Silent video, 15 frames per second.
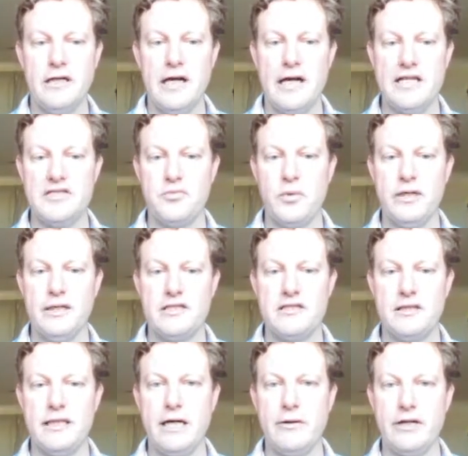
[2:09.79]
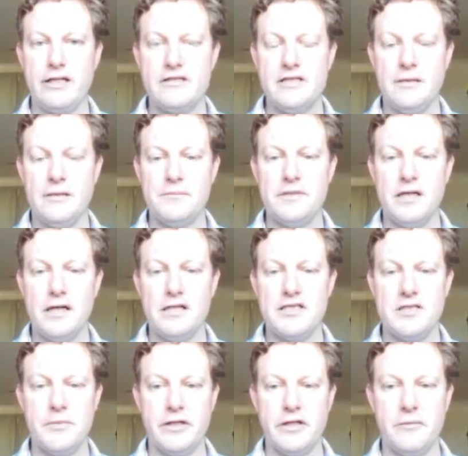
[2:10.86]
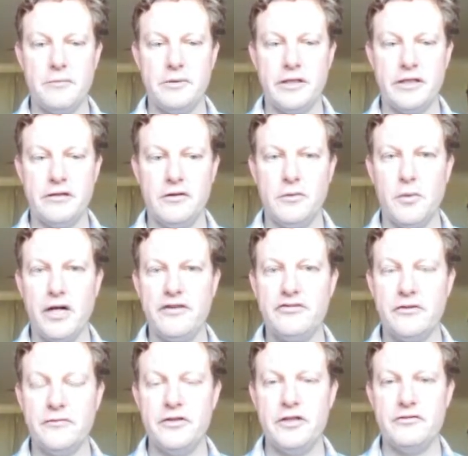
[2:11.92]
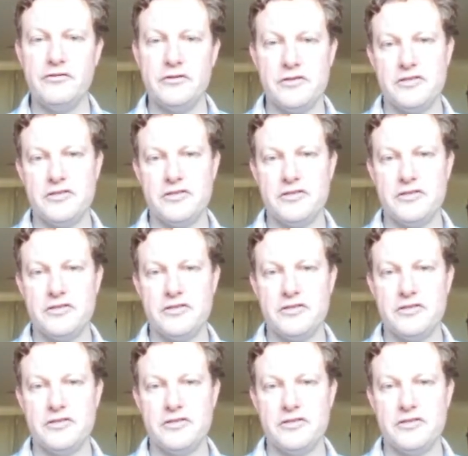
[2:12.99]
as well as allowing some tasks to be completed away from the office.